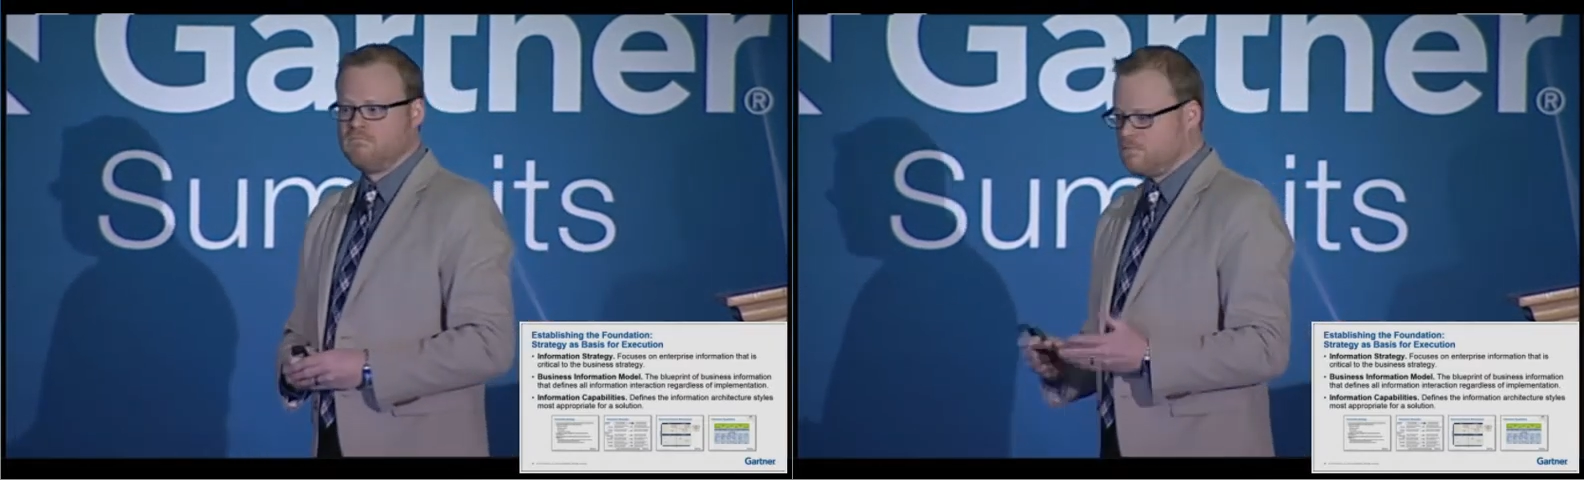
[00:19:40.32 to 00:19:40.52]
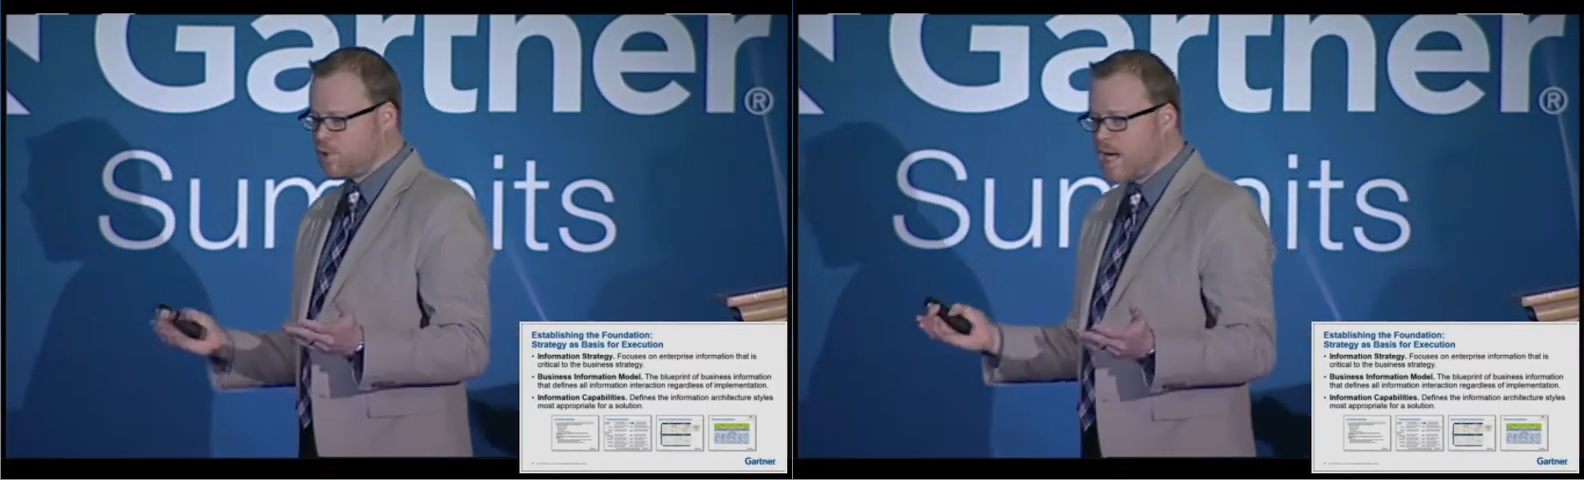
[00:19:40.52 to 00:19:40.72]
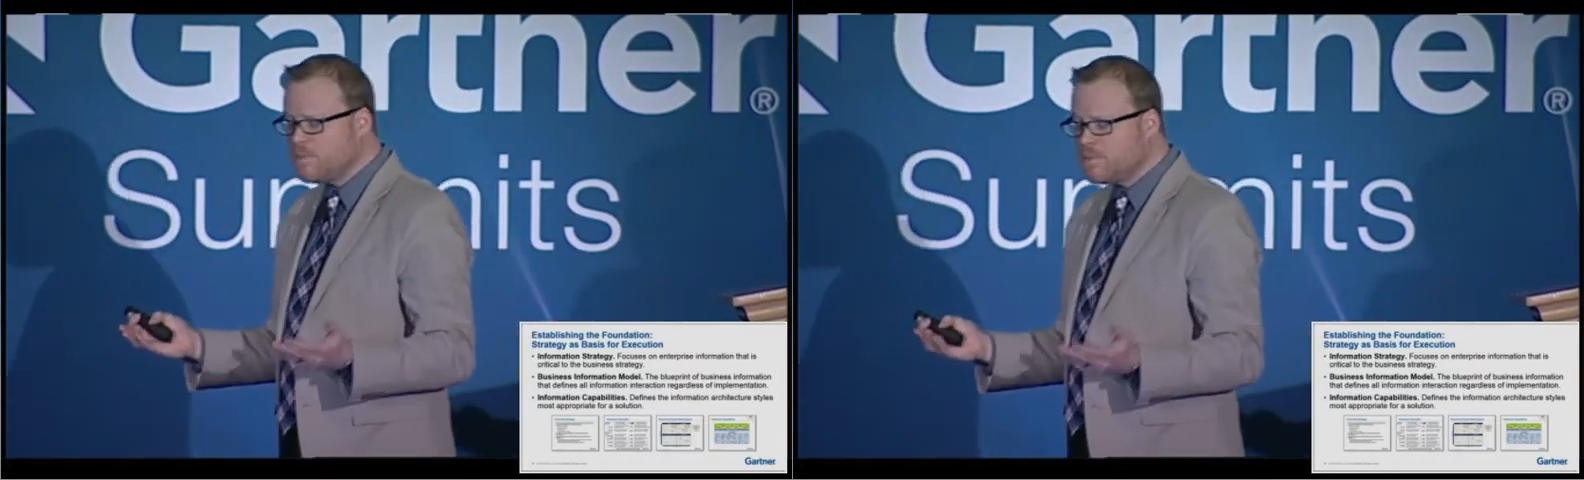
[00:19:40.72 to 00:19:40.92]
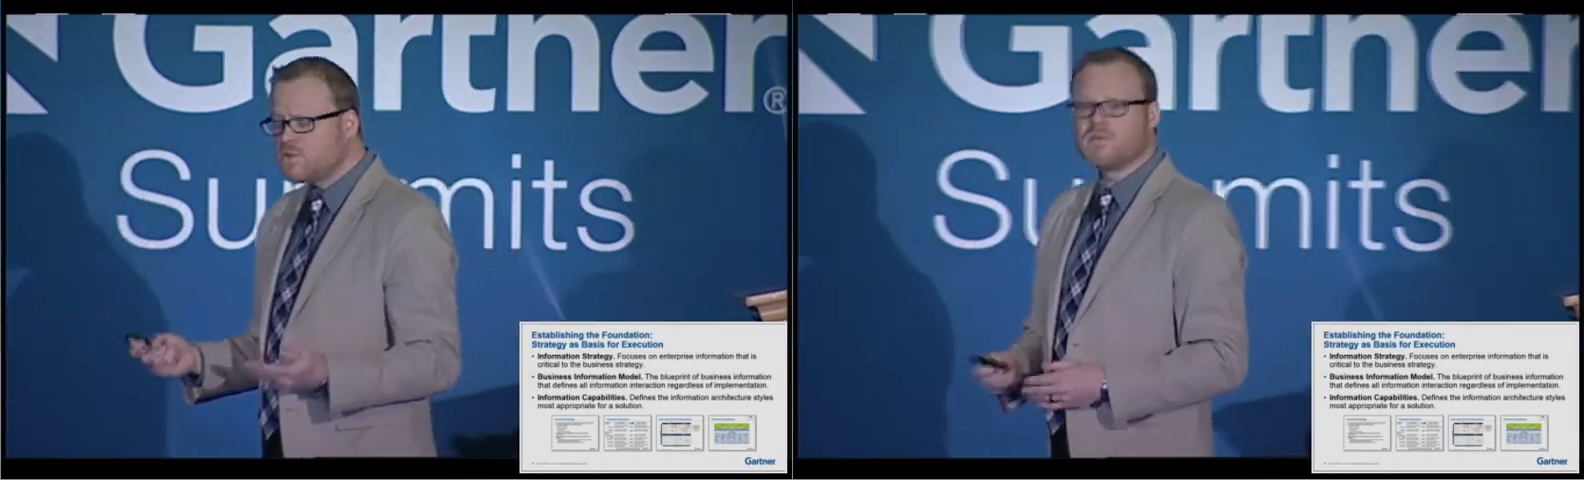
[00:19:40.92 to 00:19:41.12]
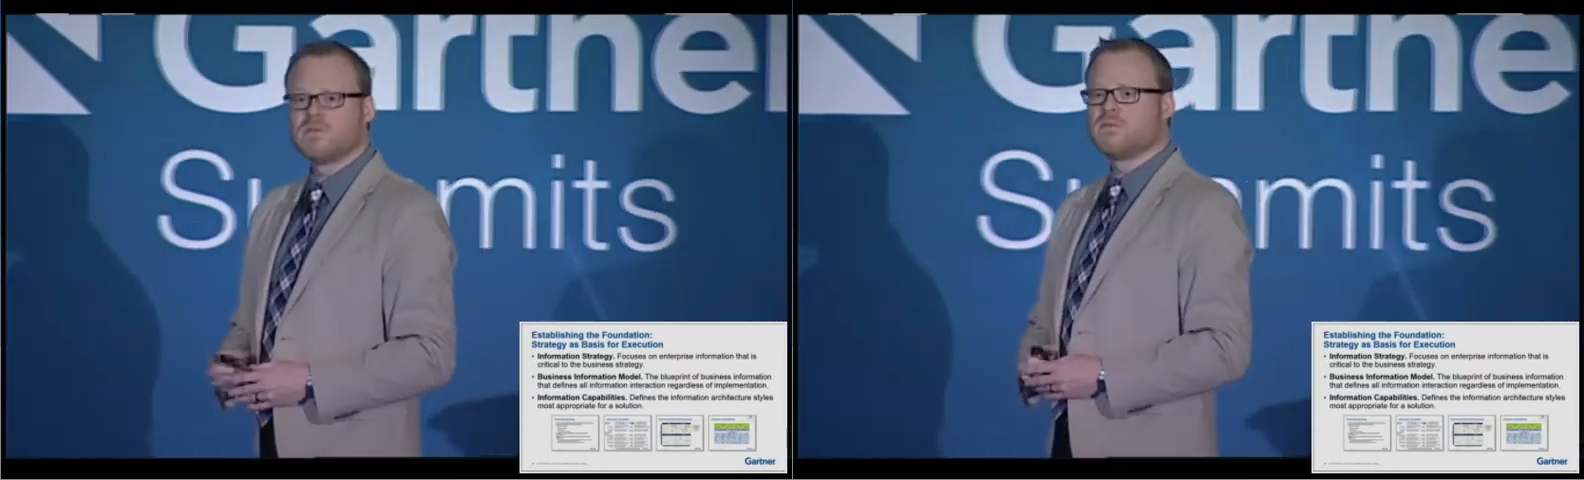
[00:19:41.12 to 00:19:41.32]

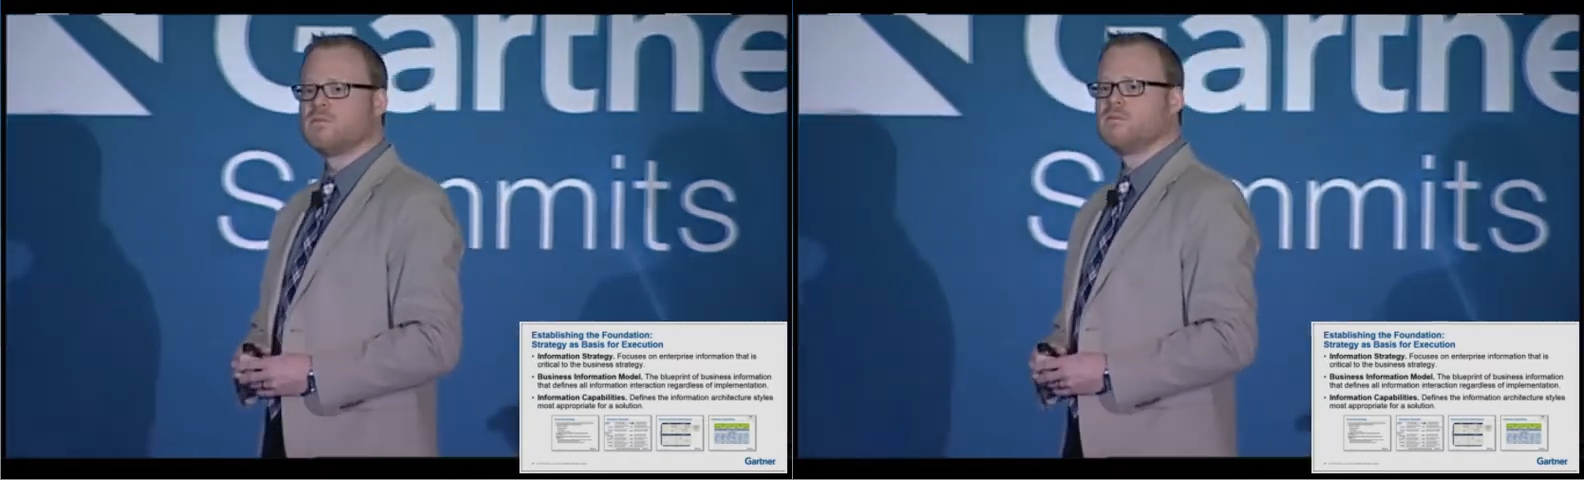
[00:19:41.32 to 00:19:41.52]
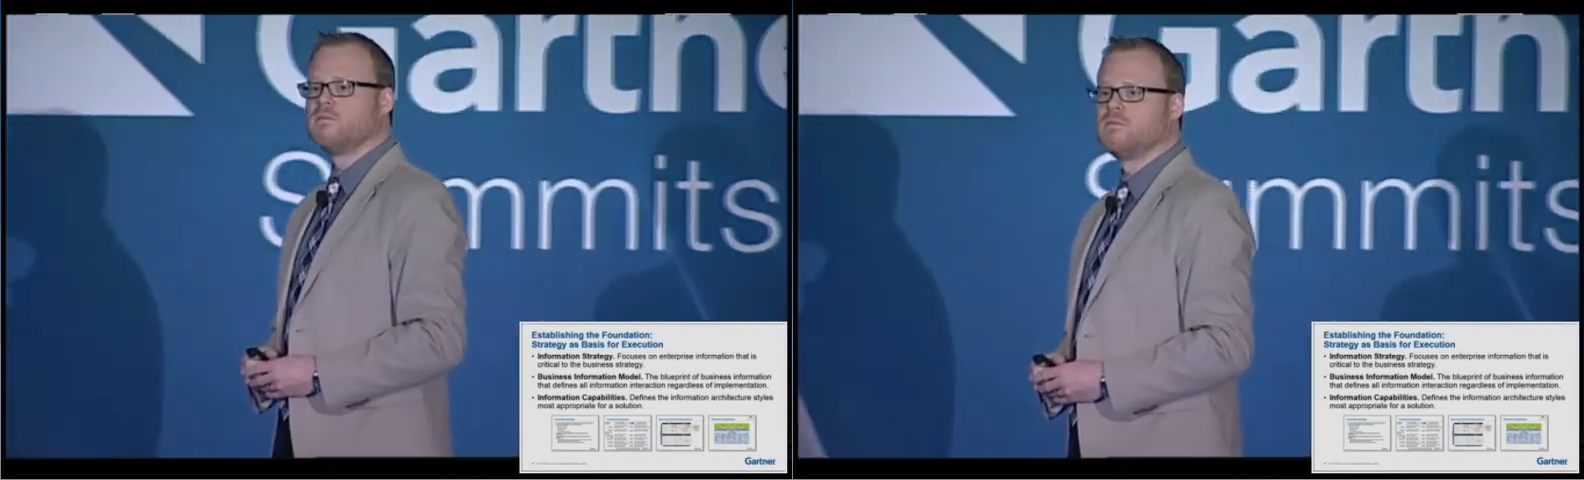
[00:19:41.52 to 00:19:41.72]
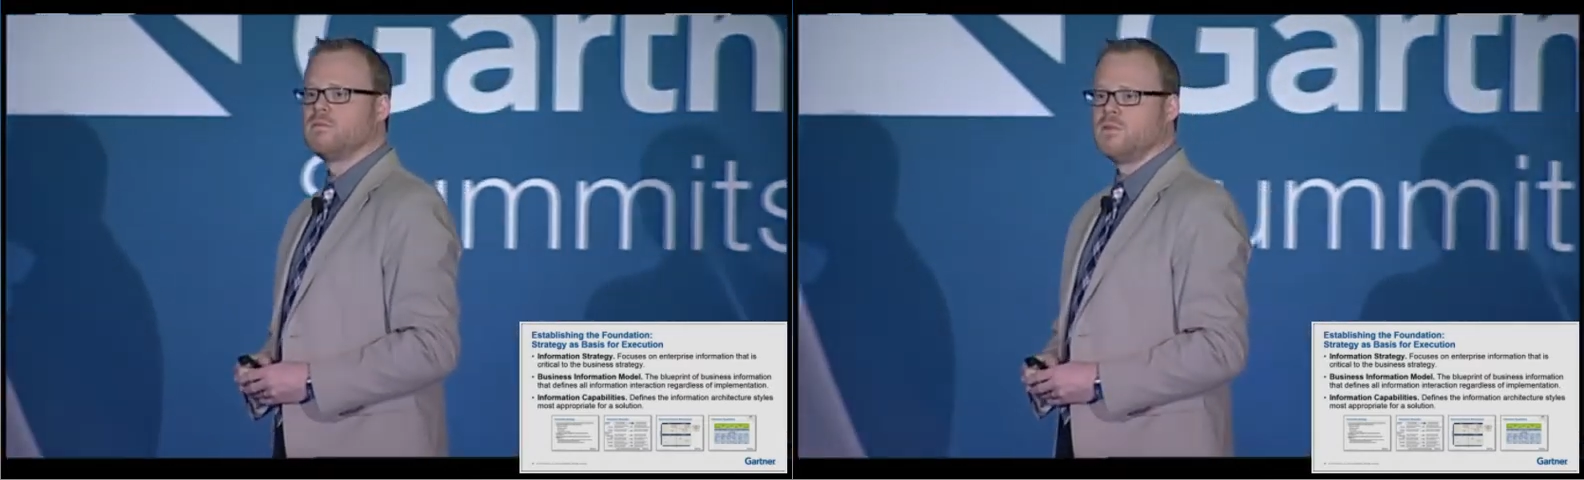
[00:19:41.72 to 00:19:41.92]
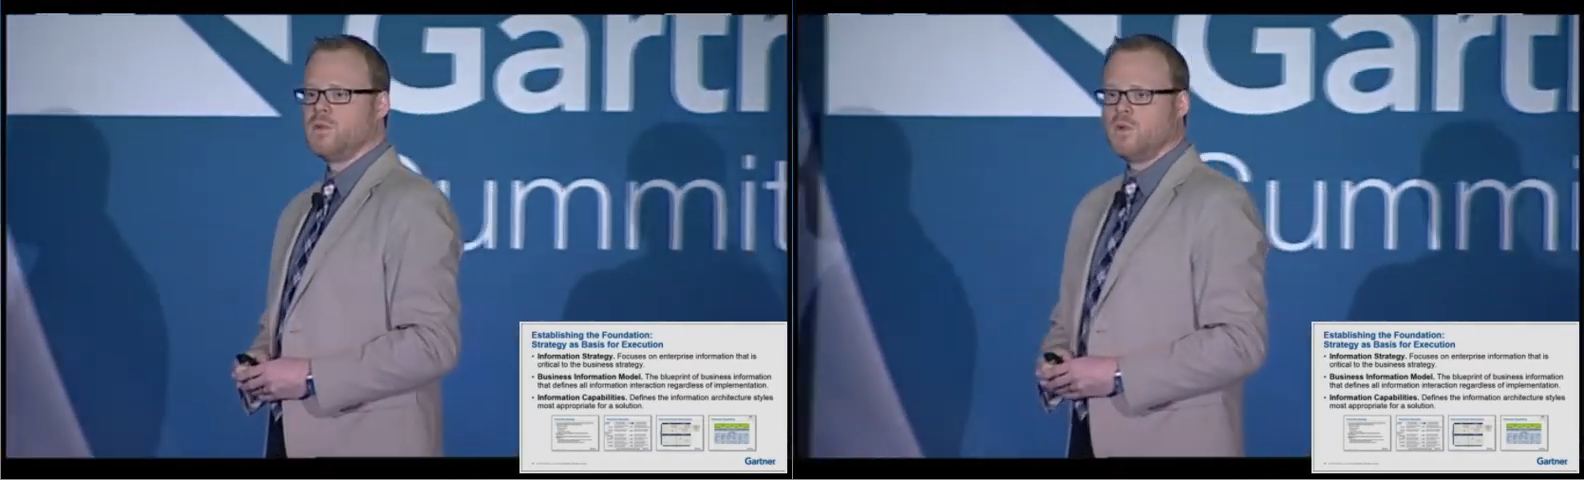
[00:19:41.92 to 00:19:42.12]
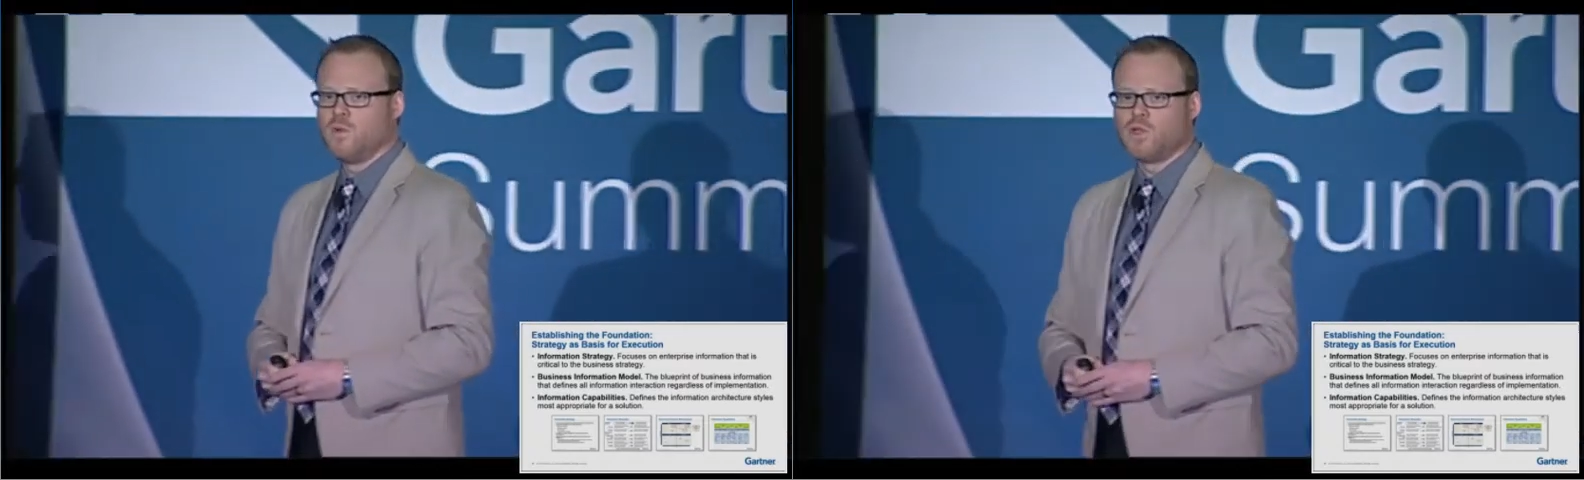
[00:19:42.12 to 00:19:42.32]
Perhaps.
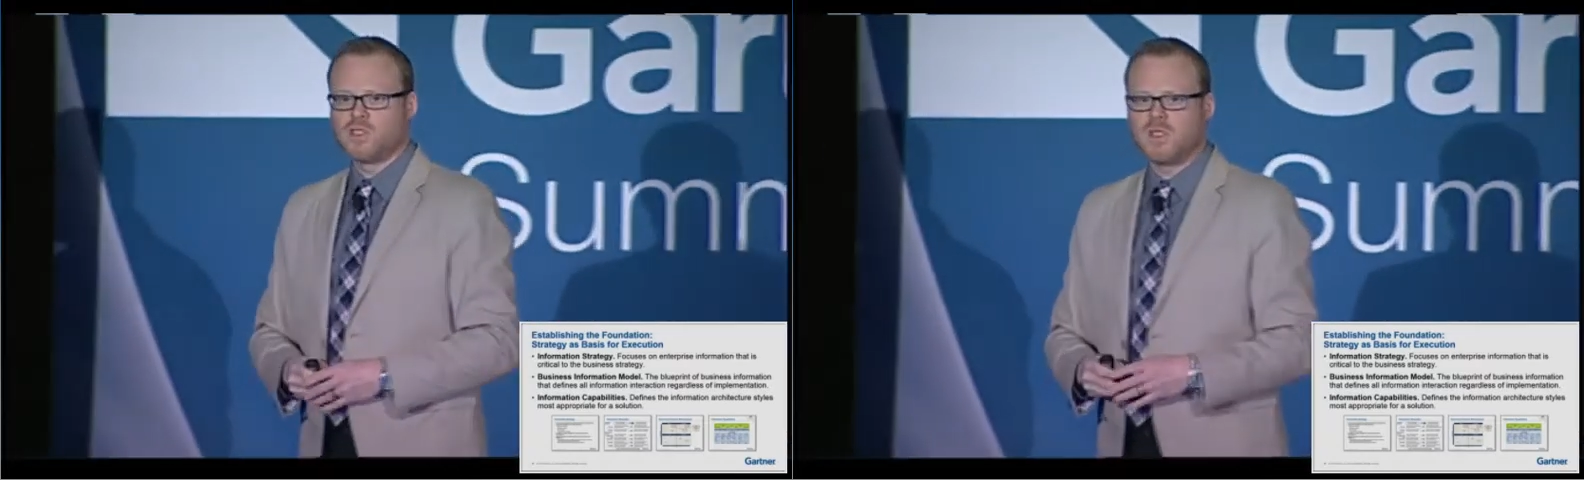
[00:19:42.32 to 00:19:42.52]
What